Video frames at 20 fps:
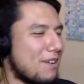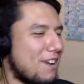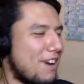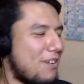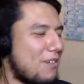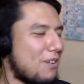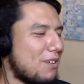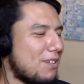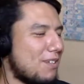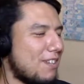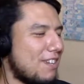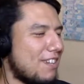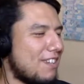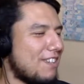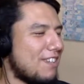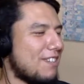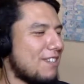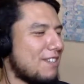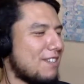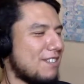I would say
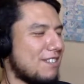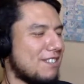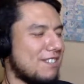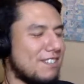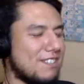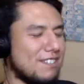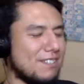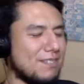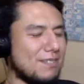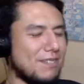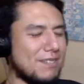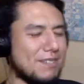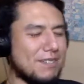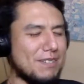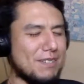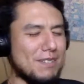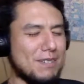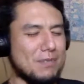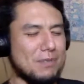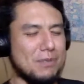it to their
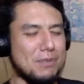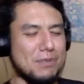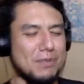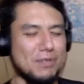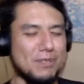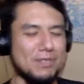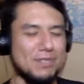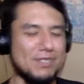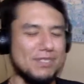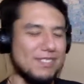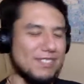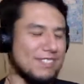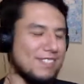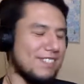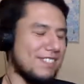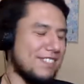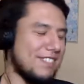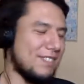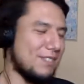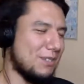faces in the booth though.
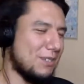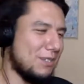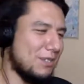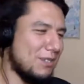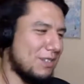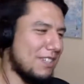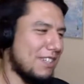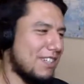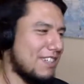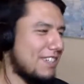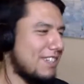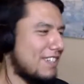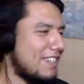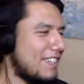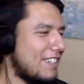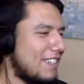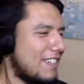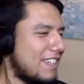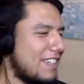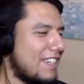I would do that.
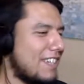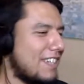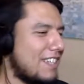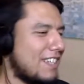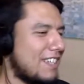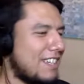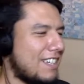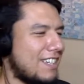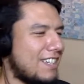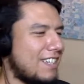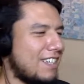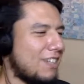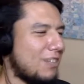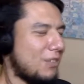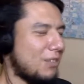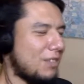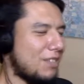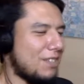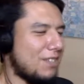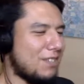Yeah,
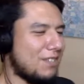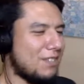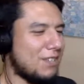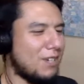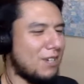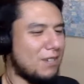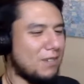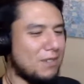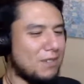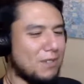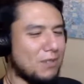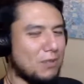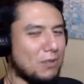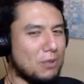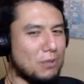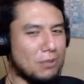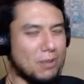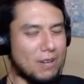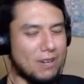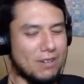with enough coffee and
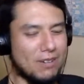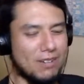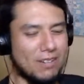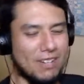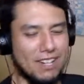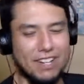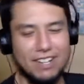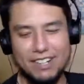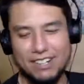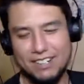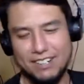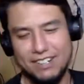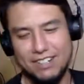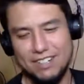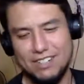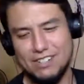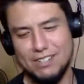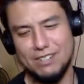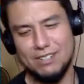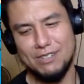willpower, I can
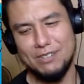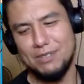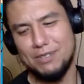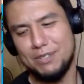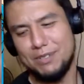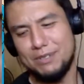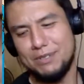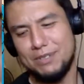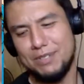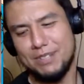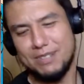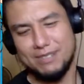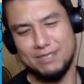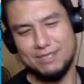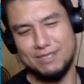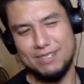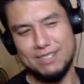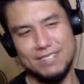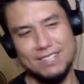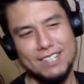actually do those things.